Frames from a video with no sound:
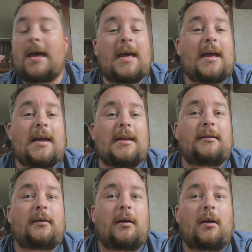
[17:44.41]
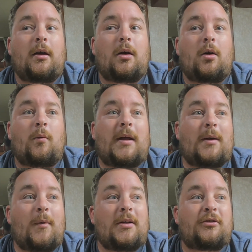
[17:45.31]
And when
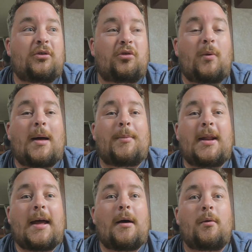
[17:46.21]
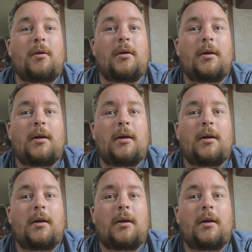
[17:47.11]
I went to swap it out,